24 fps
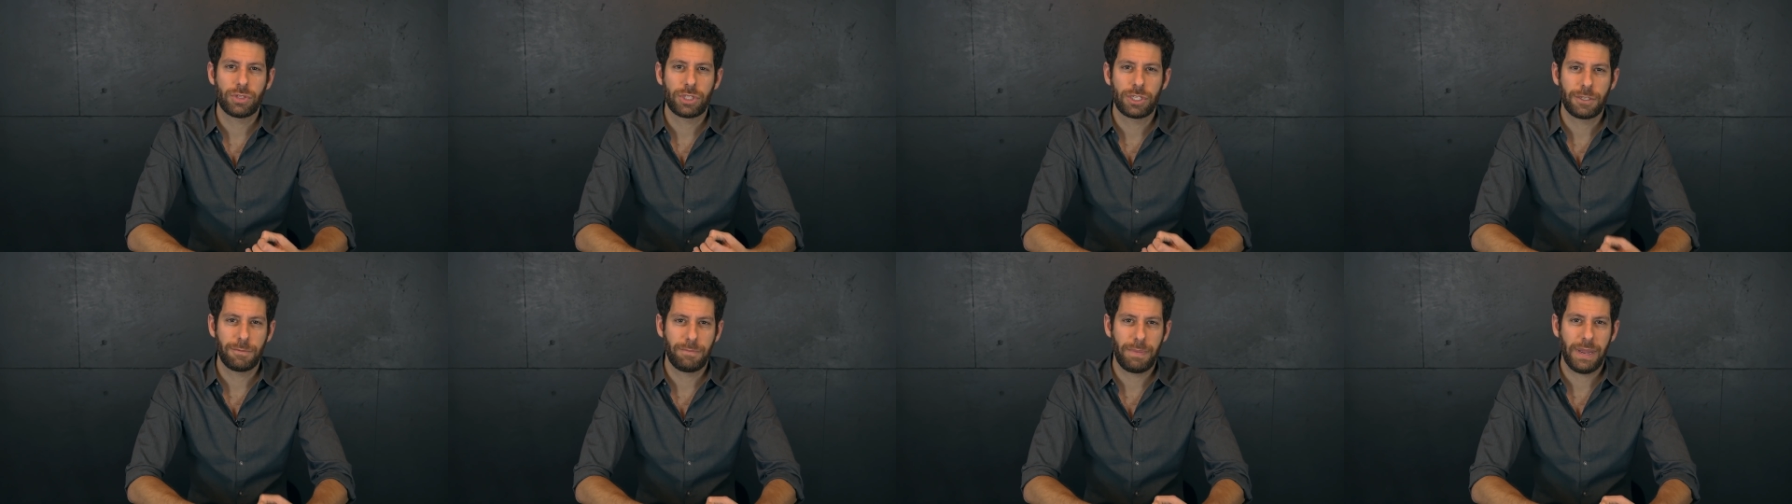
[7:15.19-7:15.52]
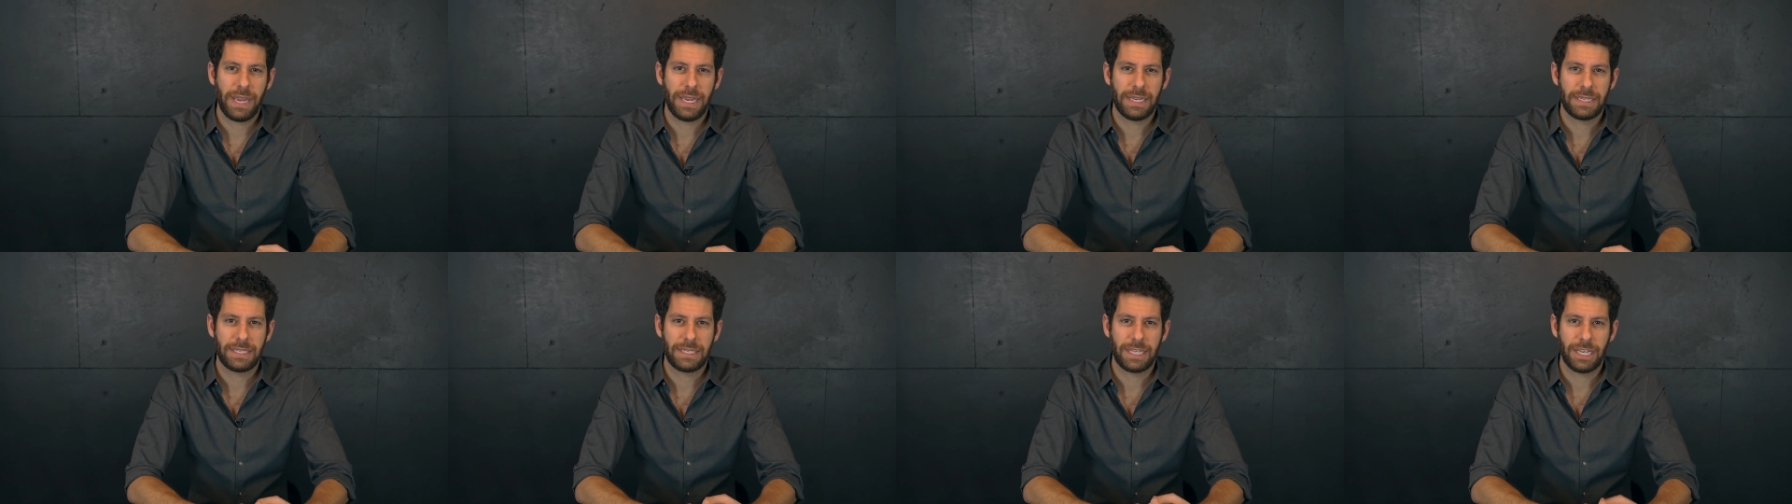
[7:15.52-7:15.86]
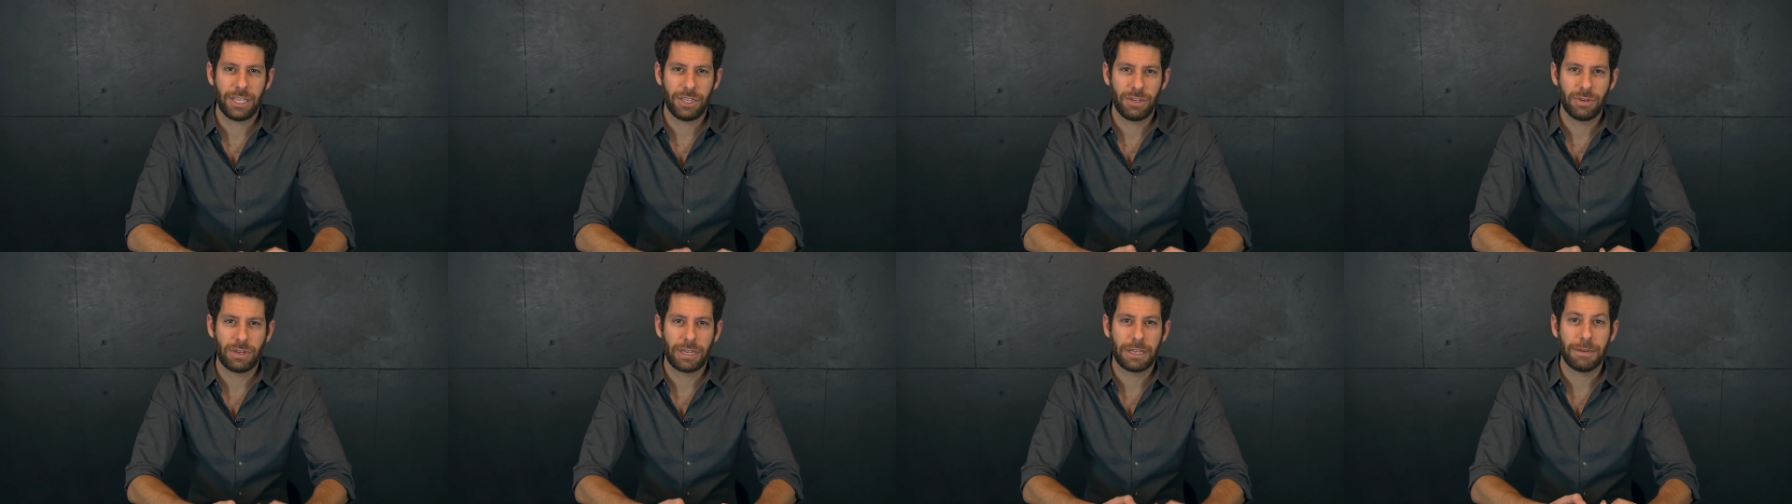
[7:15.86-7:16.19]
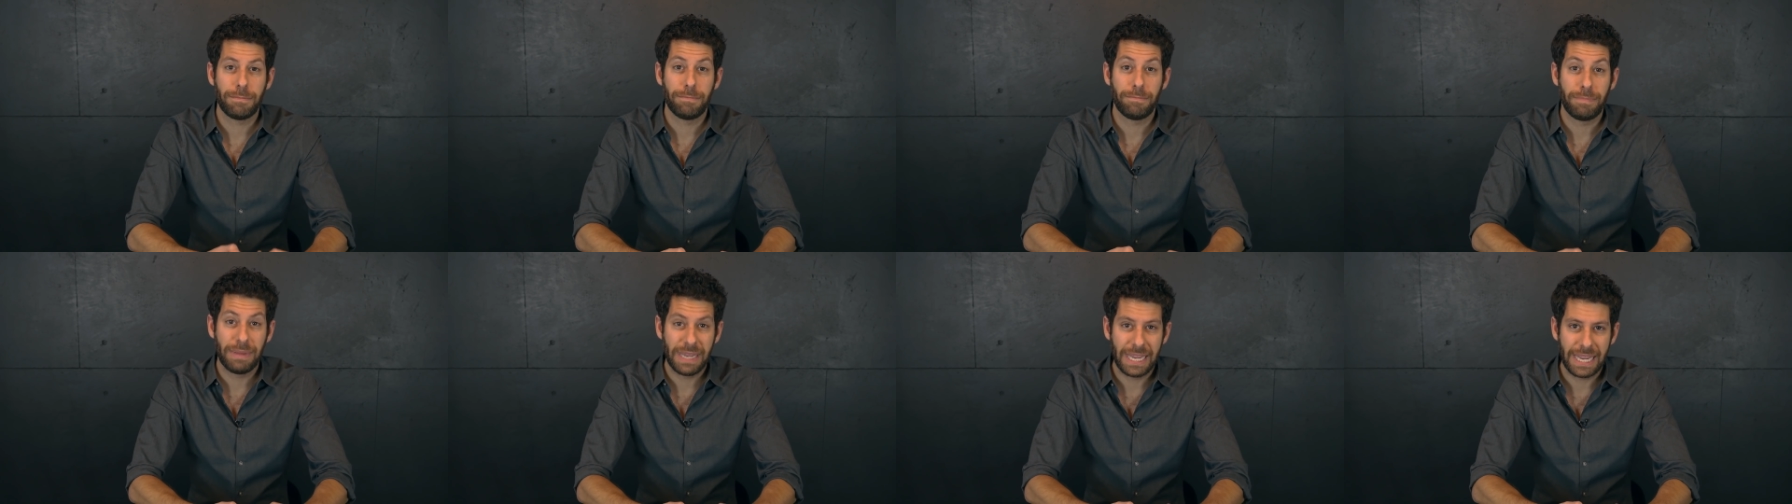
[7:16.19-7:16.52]
space that you
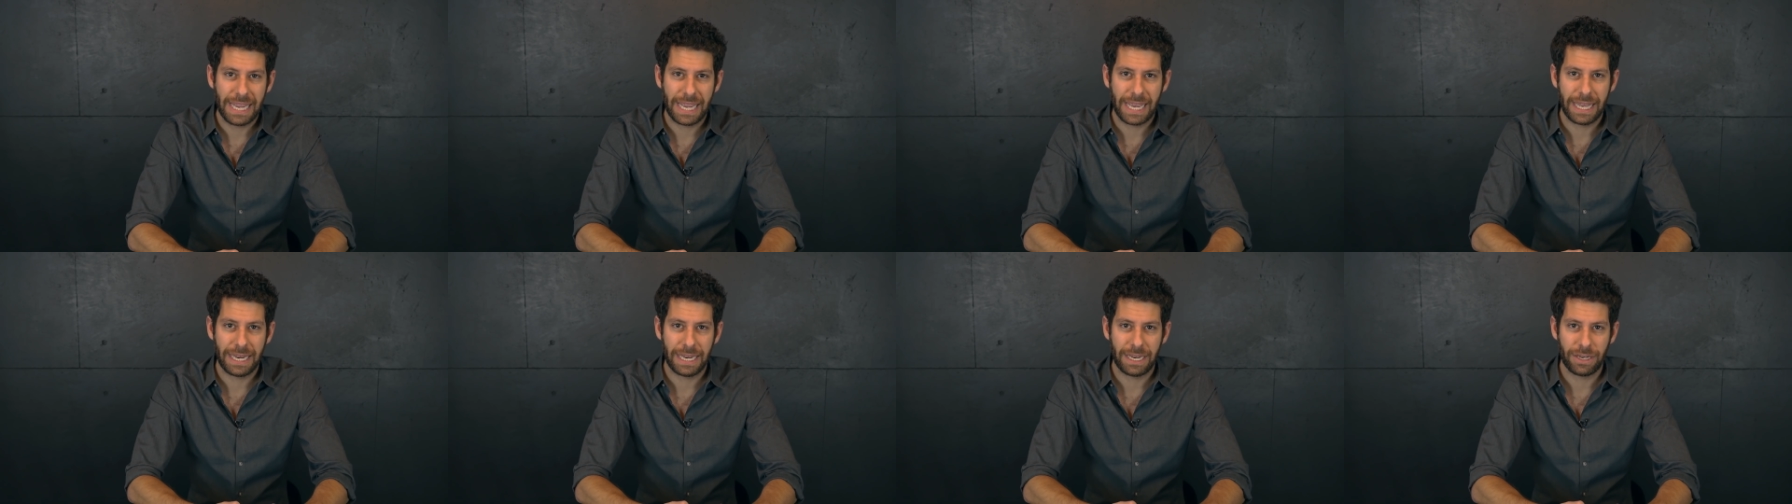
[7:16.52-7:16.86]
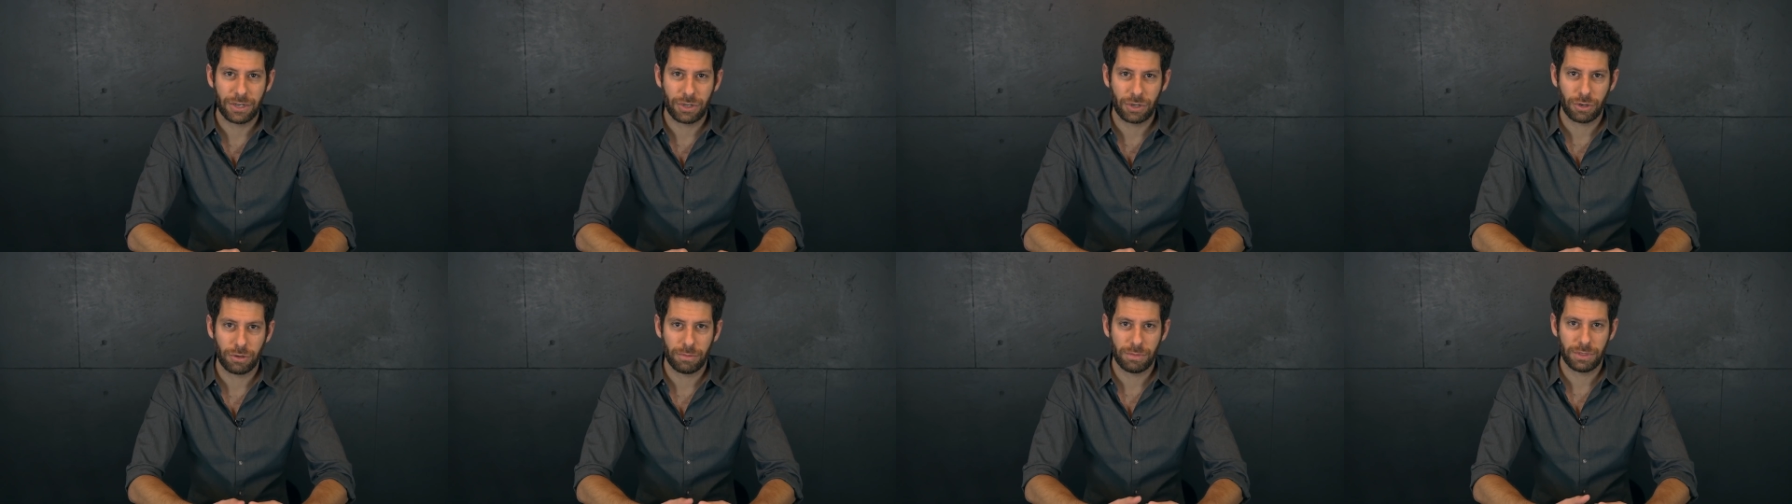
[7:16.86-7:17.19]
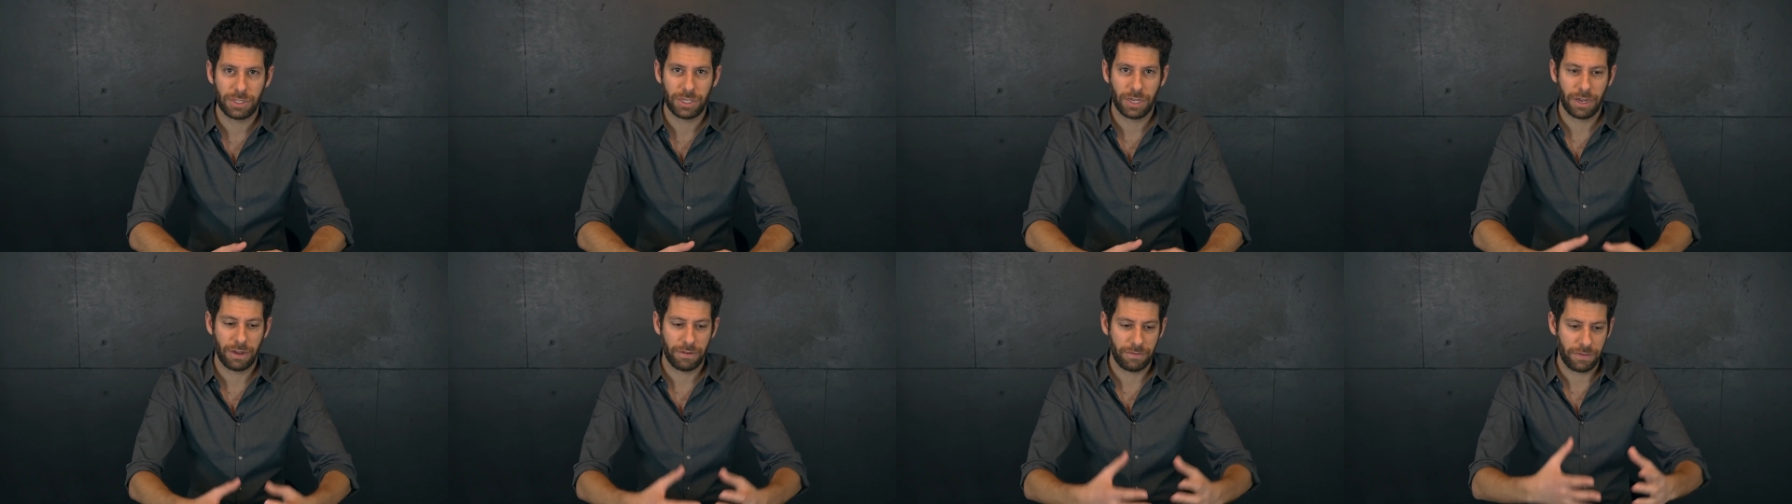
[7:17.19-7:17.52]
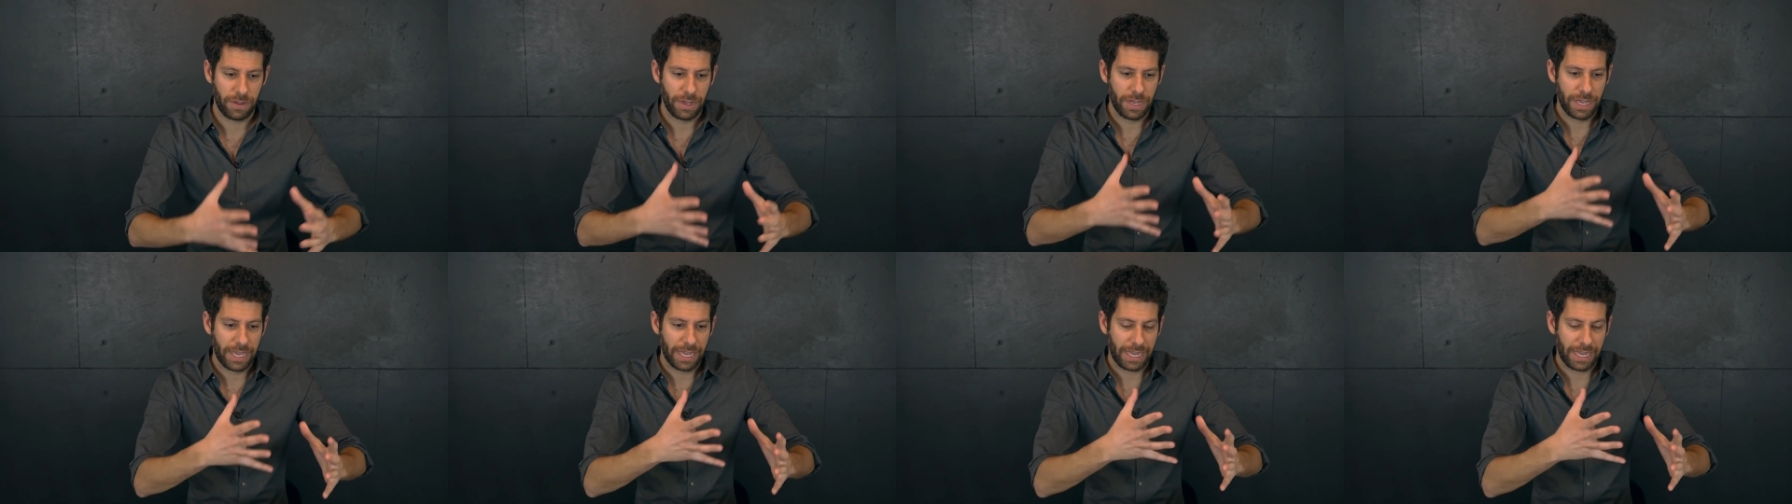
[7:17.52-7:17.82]
can be in in terms of